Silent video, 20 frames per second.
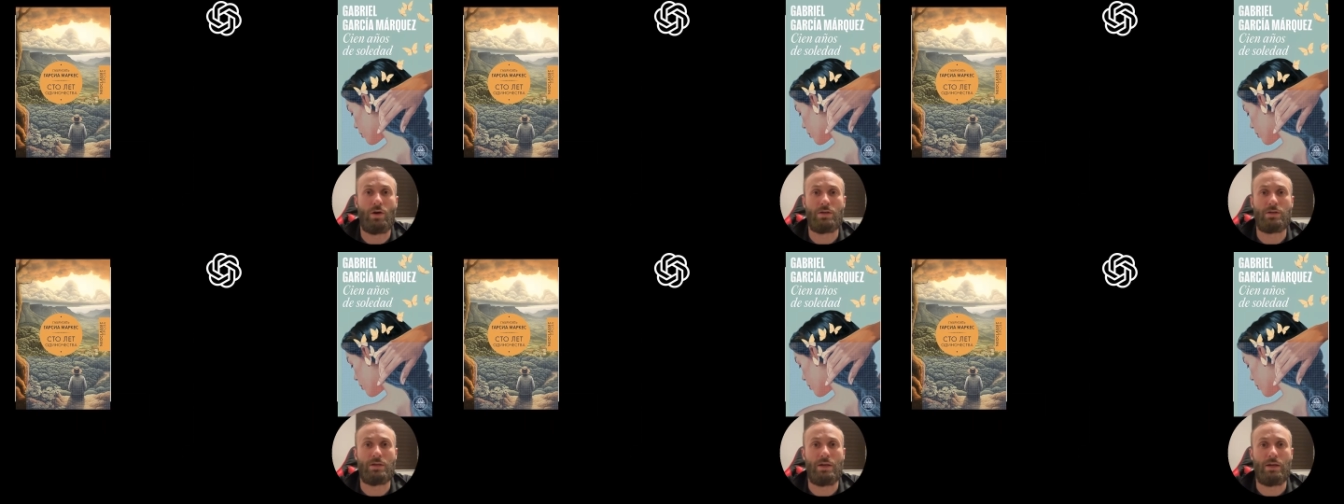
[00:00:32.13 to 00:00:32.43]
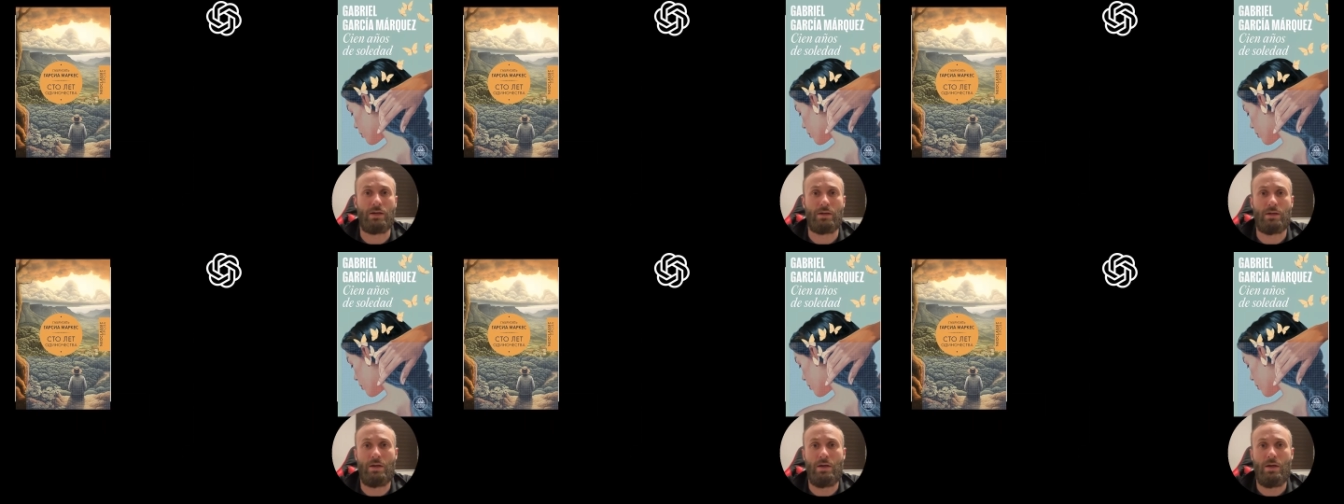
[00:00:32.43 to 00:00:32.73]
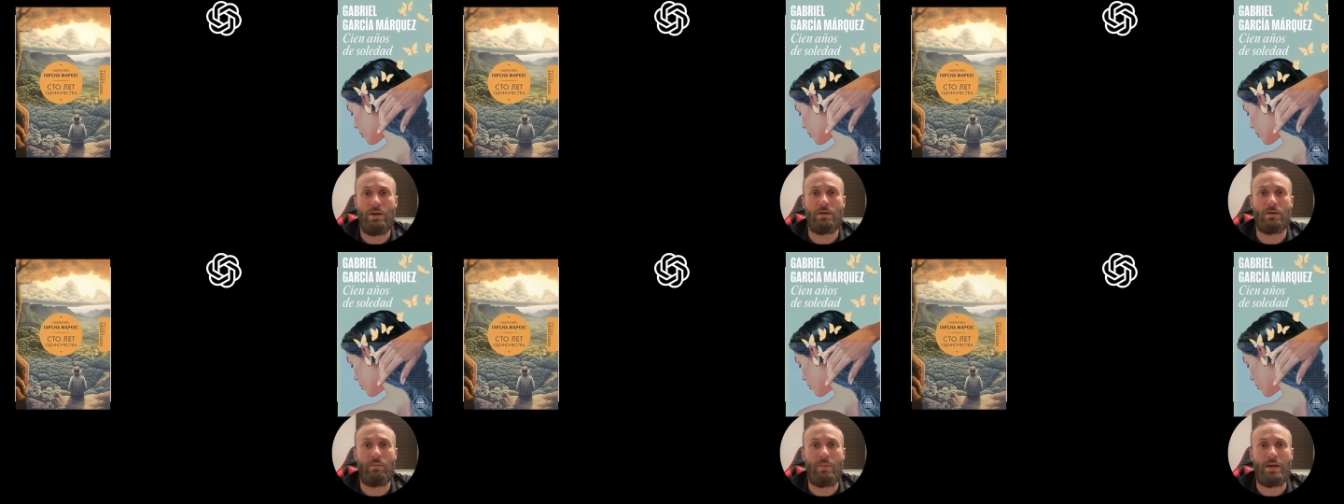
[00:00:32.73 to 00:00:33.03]
and
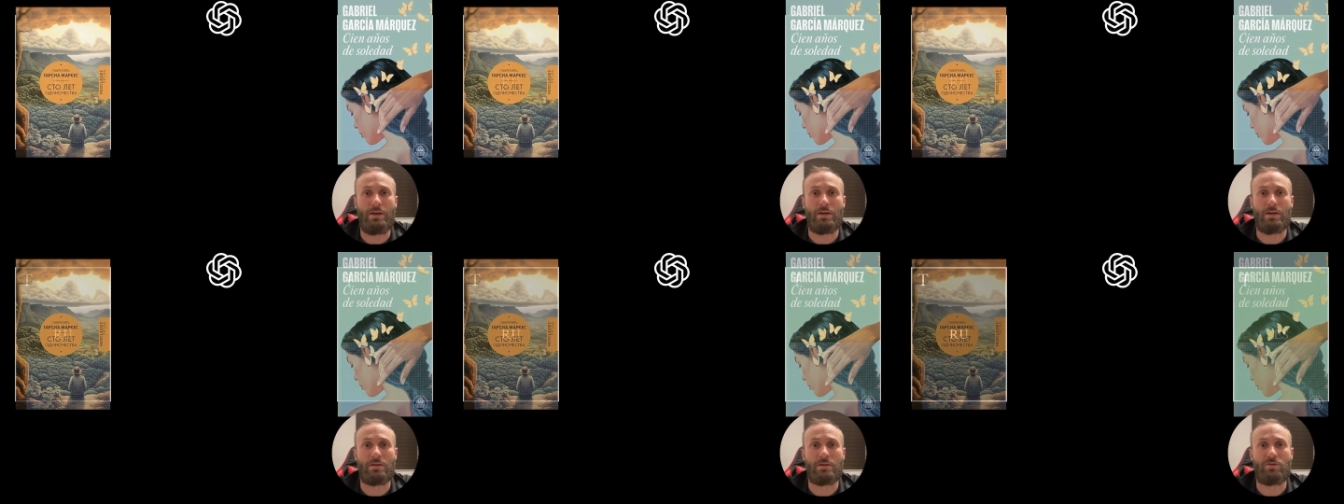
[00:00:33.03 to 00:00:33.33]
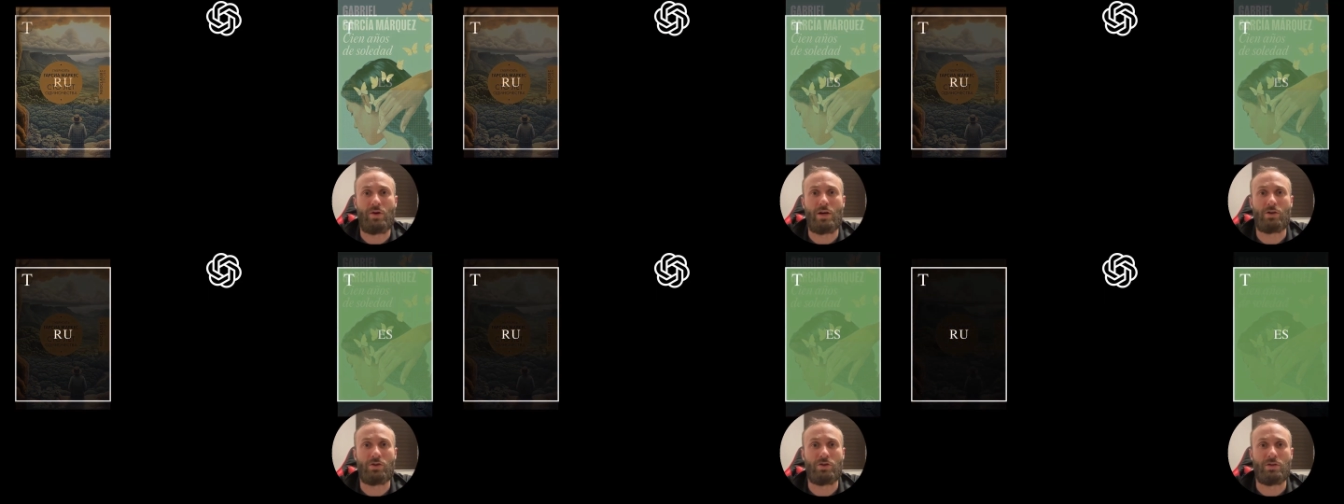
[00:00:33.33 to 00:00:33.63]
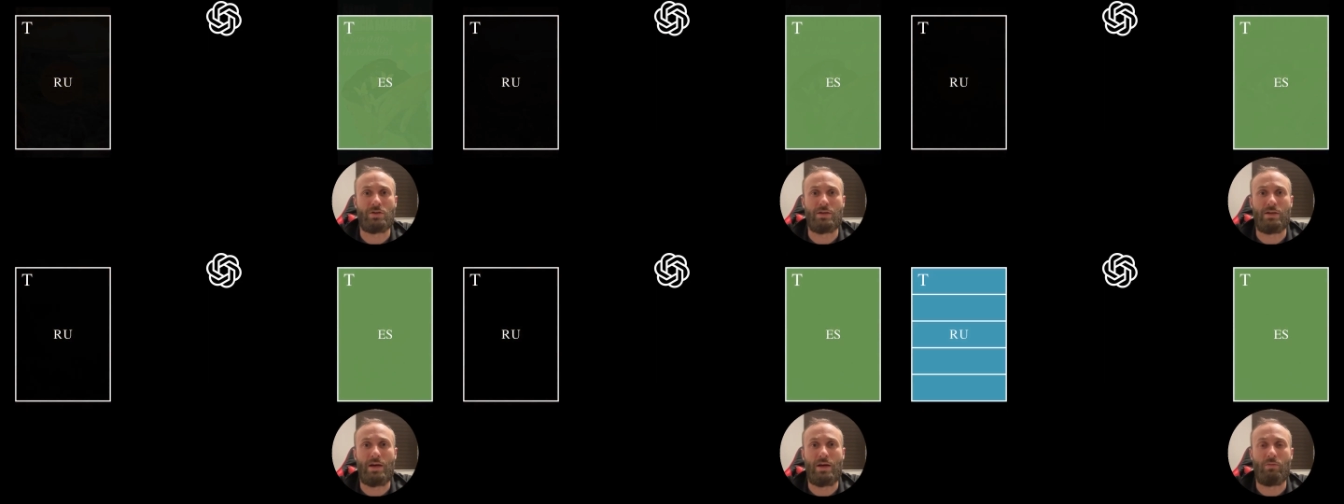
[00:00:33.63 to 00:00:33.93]
grammatic constructions
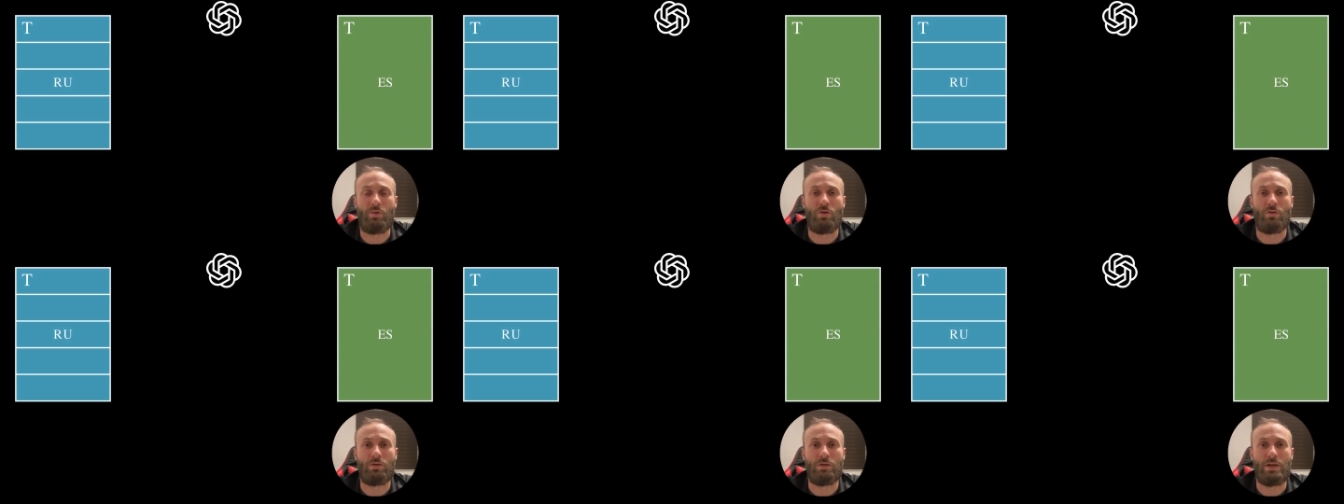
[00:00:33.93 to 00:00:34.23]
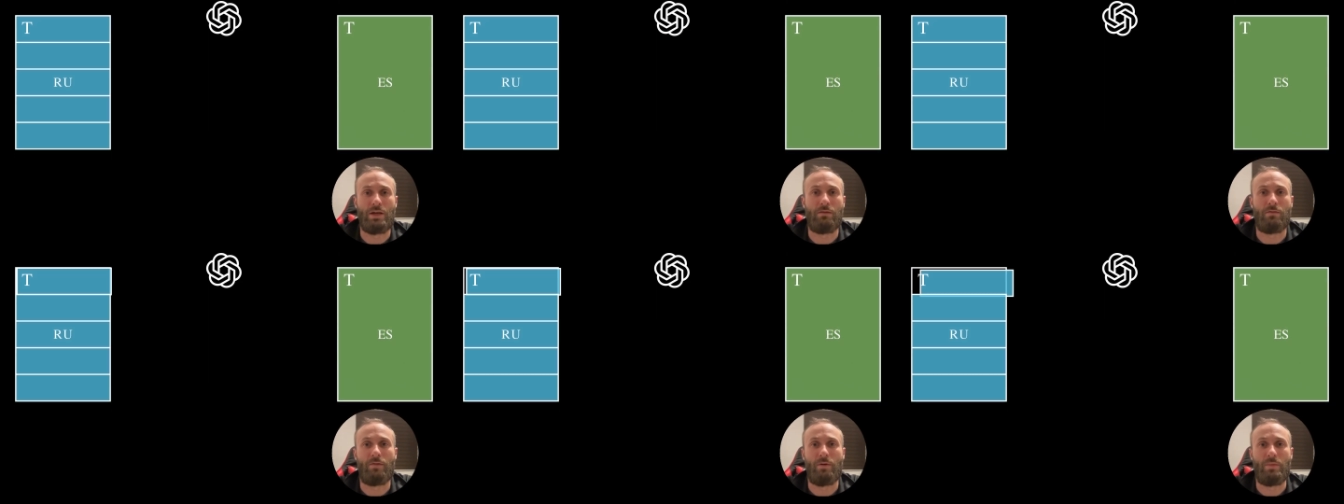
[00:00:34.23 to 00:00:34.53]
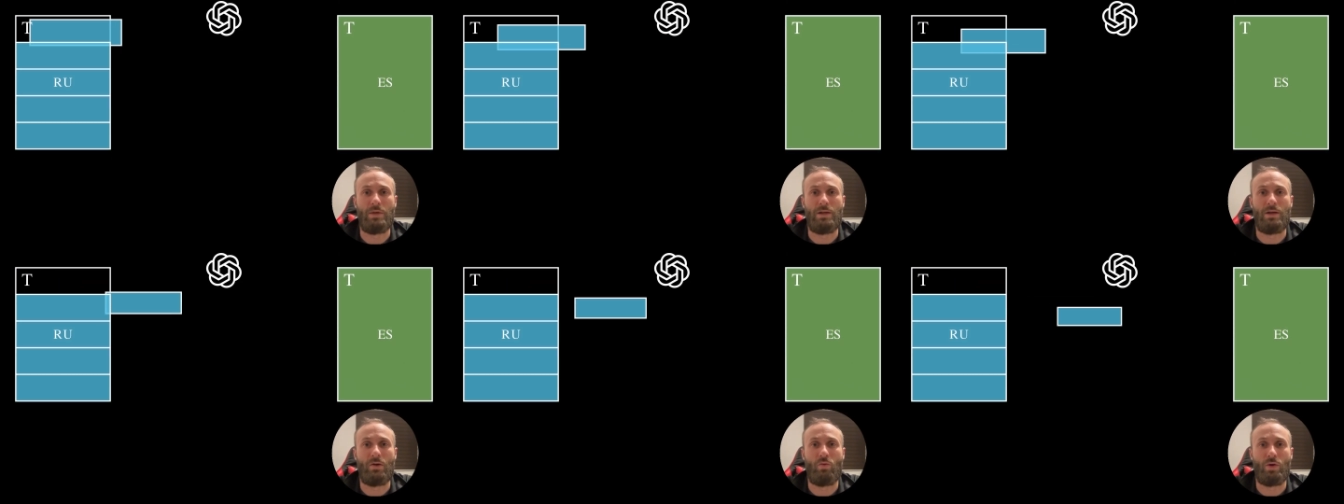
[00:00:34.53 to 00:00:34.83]
that I'm not yet
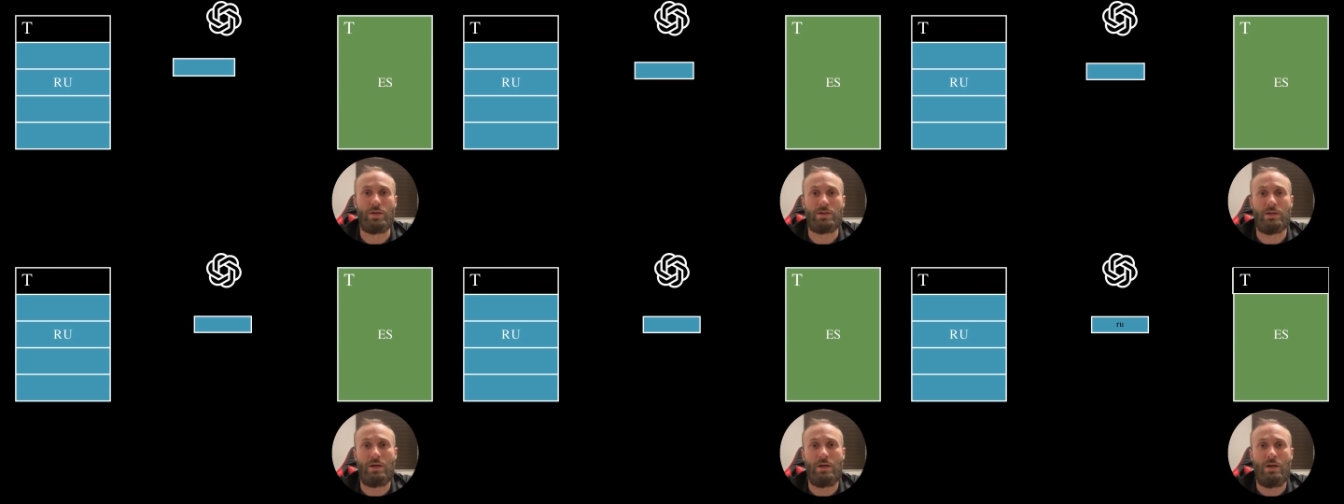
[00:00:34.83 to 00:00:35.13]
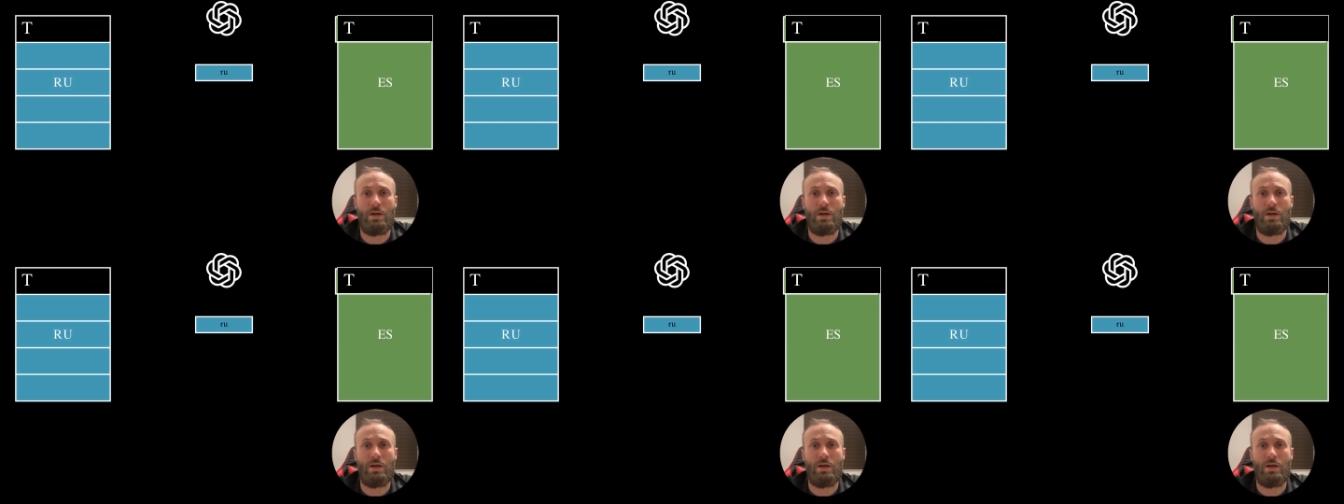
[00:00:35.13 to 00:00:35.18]
familiar with.